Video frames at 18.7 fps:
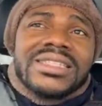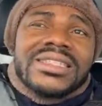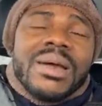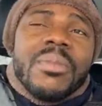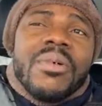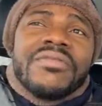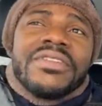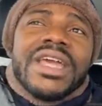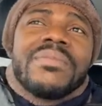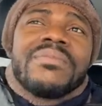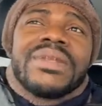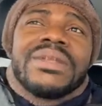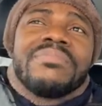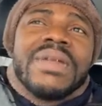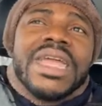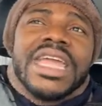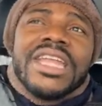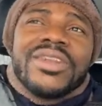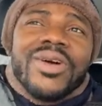Some of
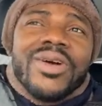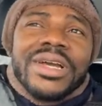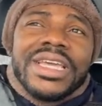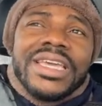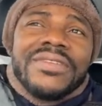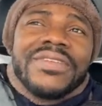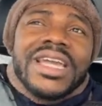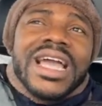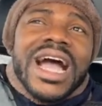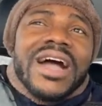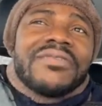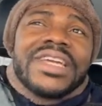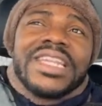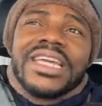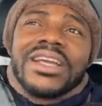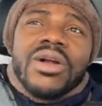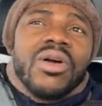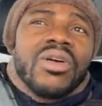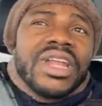them may not even have
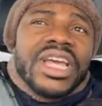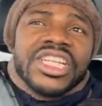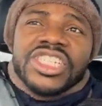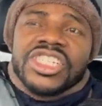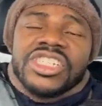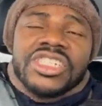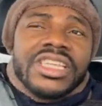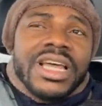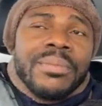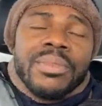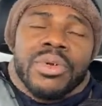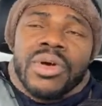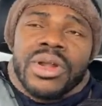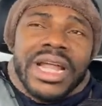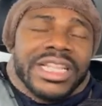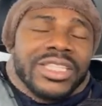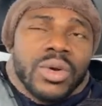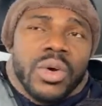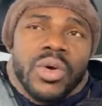any connections
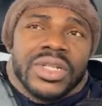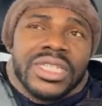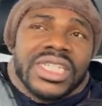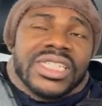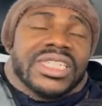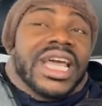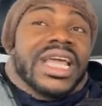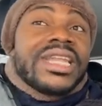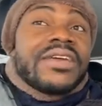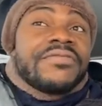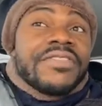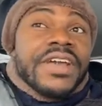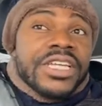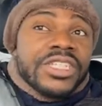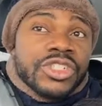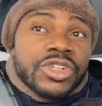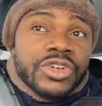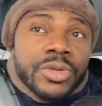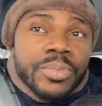abroad at all, just like the
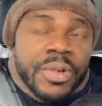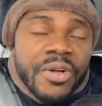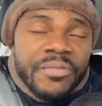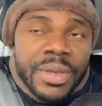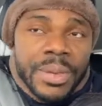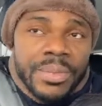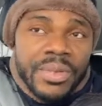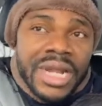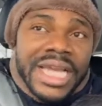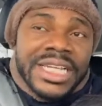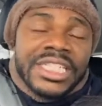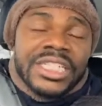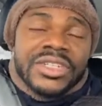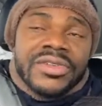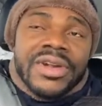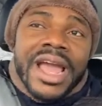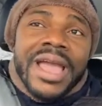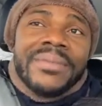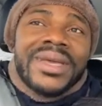first group of people I
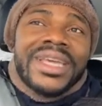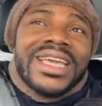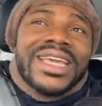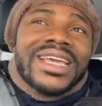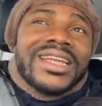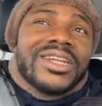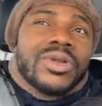described.